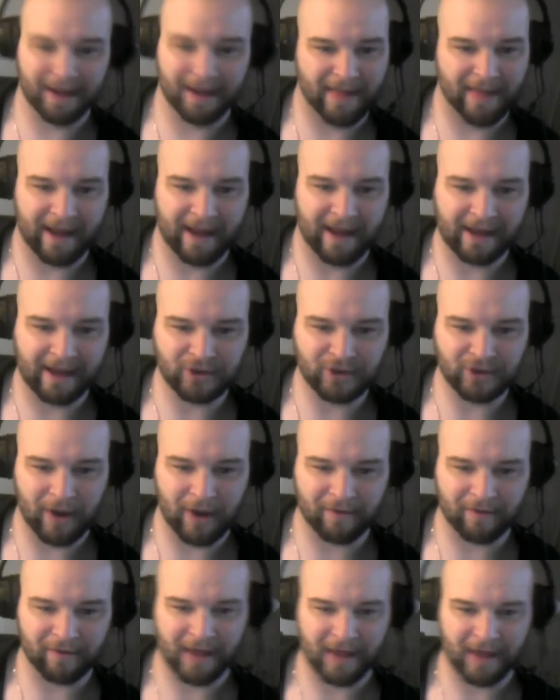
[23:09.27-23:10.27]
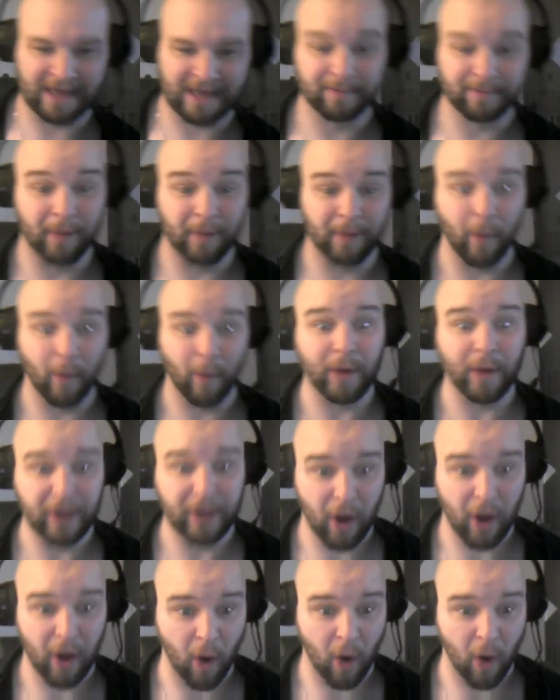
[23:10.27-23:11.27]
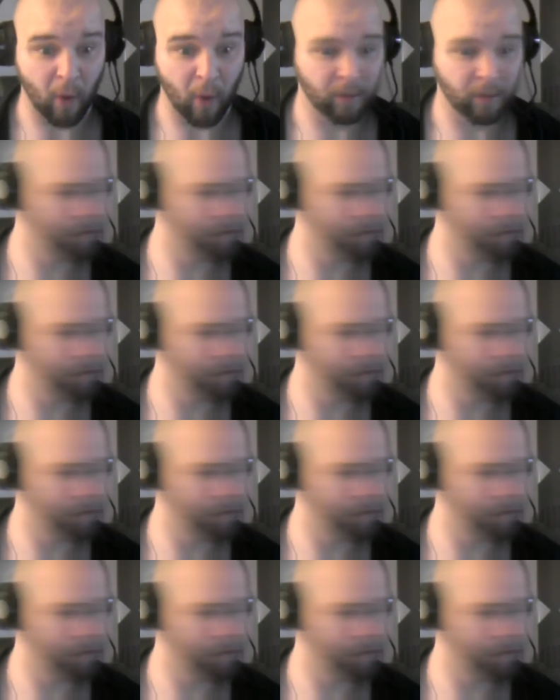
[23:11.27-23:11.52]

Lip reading: in that next draft class, but we know